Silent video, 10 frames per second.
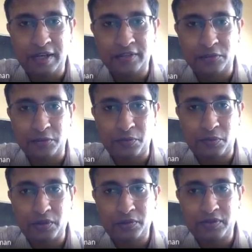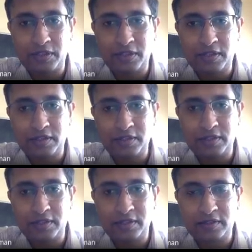So what you see here
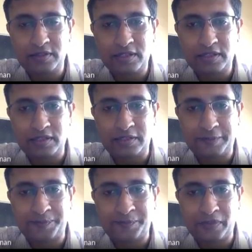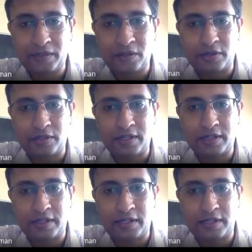is that an
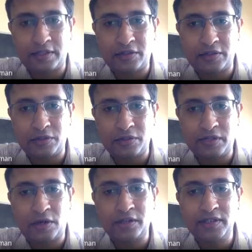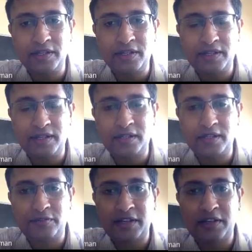ordinary
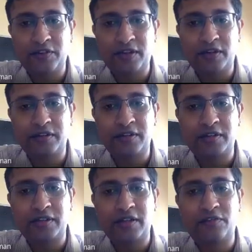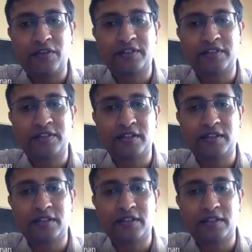conductor. If I
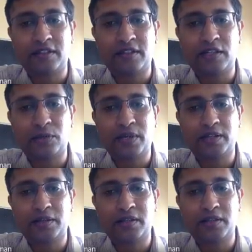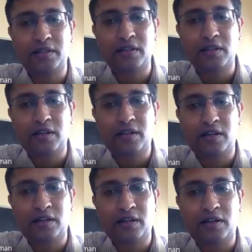equate
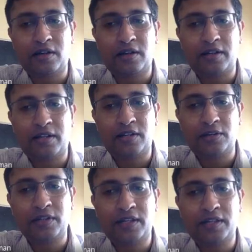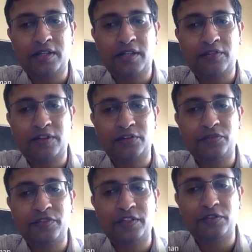or tell you that
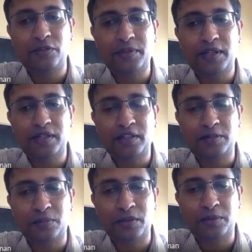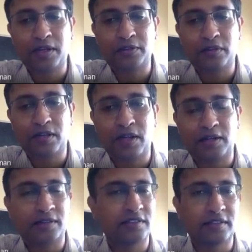if we assume that these motorbikes or
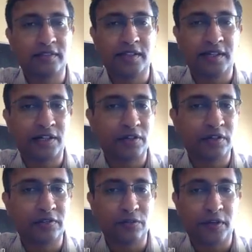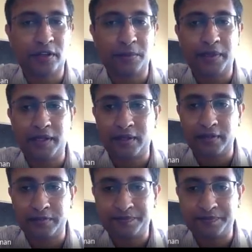cars are just like electrons flowing their material,